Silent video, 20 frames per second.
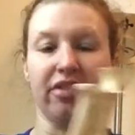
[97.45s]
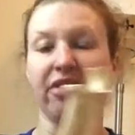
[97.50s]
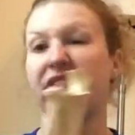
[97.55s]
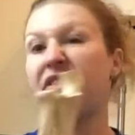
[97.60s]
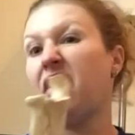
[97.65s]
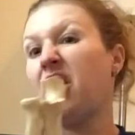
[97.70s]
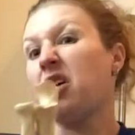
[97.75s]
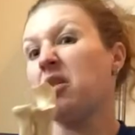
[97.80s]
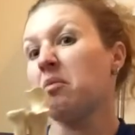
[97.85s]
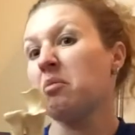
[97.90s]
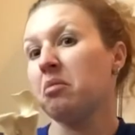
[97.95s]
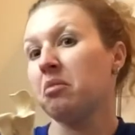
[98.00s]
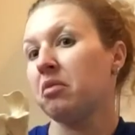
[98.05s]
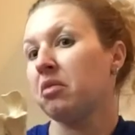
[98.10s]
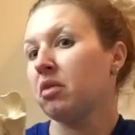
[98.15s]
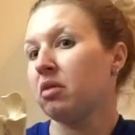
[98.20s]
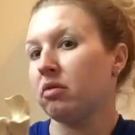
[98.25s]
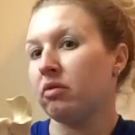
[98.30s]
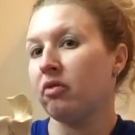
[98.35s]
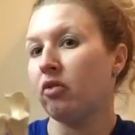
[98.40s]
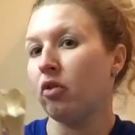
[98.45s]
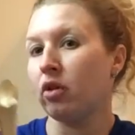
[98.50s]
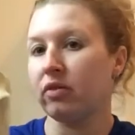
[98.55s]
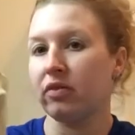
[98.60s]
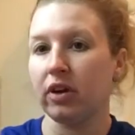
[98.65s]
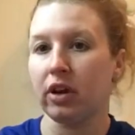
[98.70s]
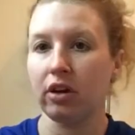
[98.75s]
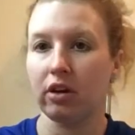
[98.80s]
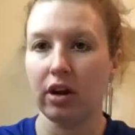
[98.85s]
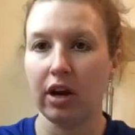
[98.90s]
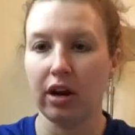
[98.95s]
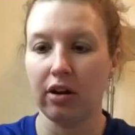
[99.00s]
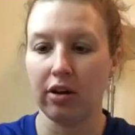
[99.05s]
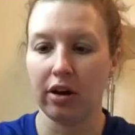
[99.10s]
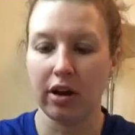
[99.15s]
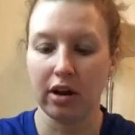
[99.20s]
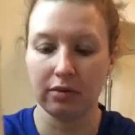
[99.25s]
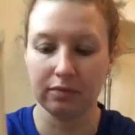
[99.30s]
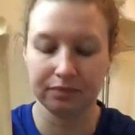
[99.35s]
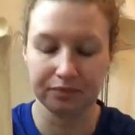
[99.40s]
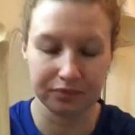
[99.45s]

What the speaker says: thumb, forefinger area.